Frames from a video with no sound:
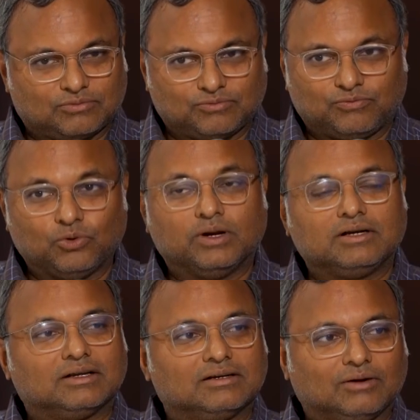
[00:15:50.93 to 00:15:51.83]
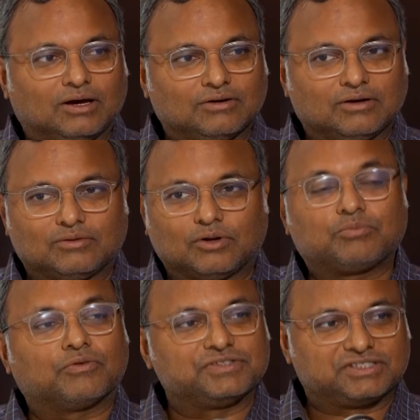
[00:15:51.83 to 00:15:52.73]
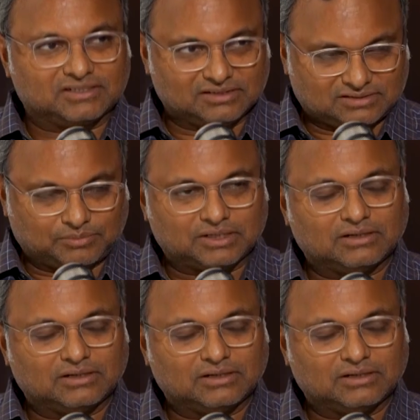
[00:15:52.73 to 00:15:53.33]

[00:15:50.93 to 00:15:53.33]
fluent and who are proficient in Tamil.